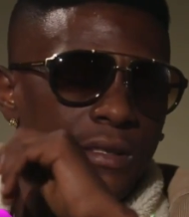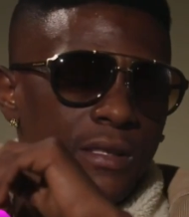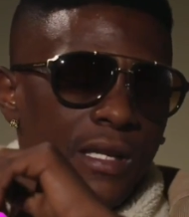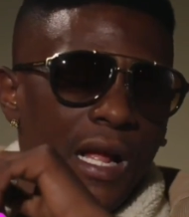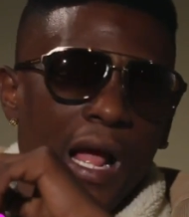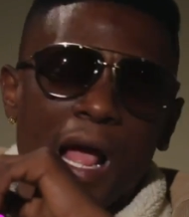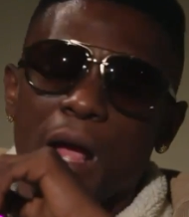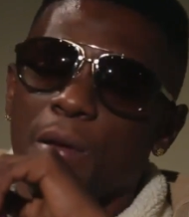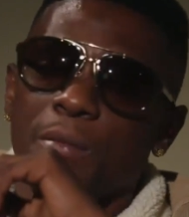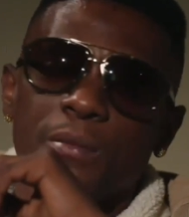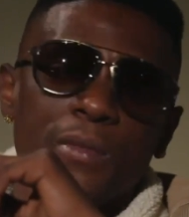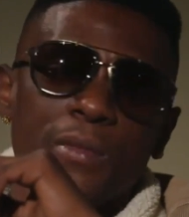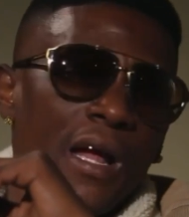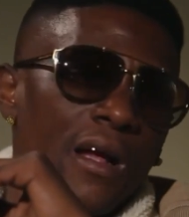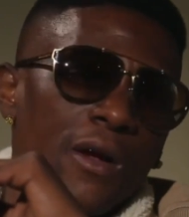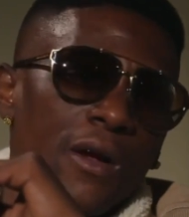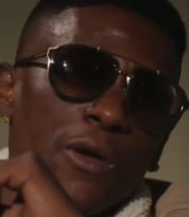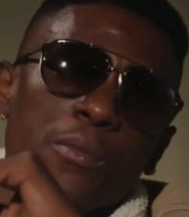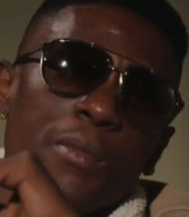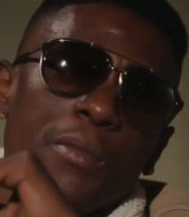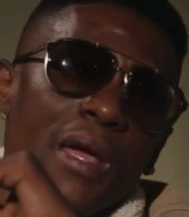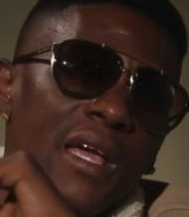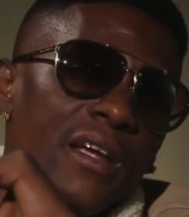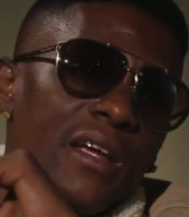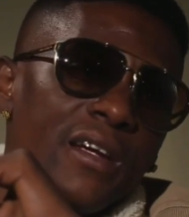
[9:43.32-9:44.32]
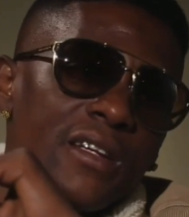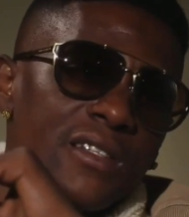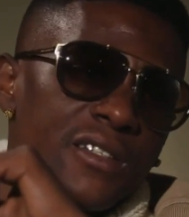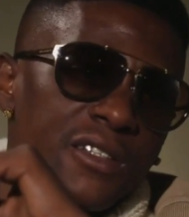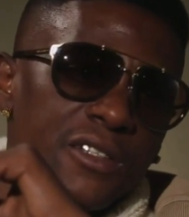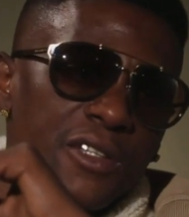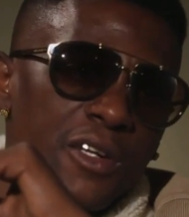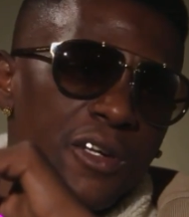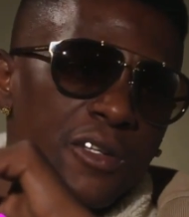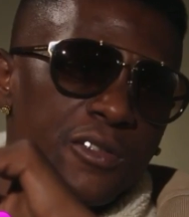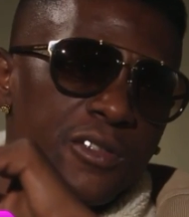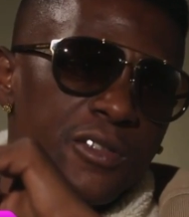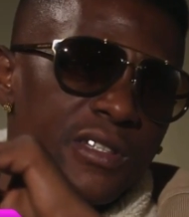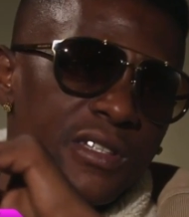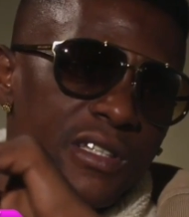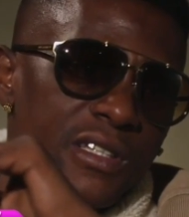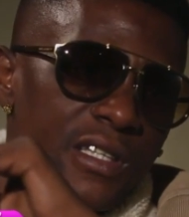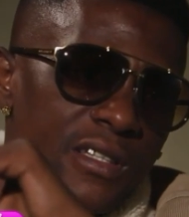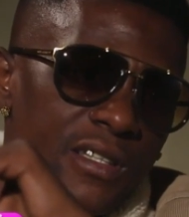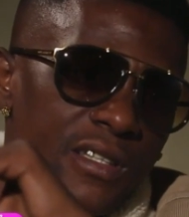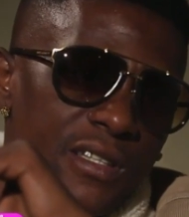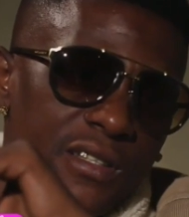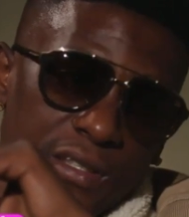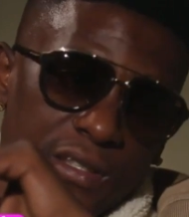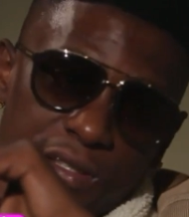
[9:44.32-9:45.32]
I'm not gonna make it in surgery.
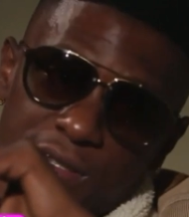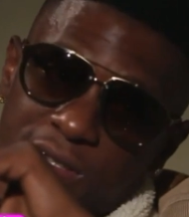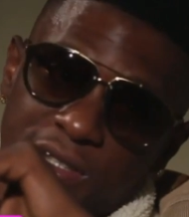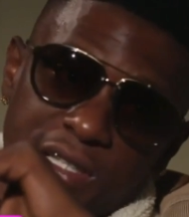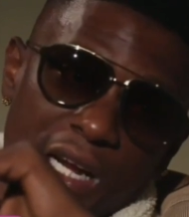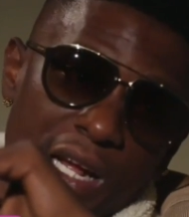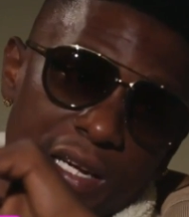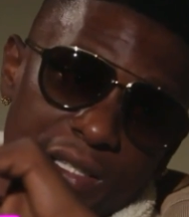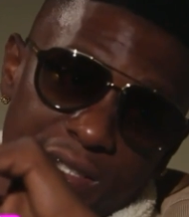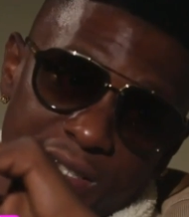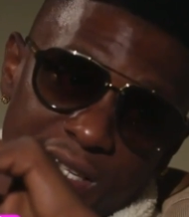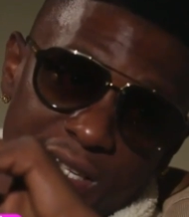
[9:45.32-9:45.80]
It's a slight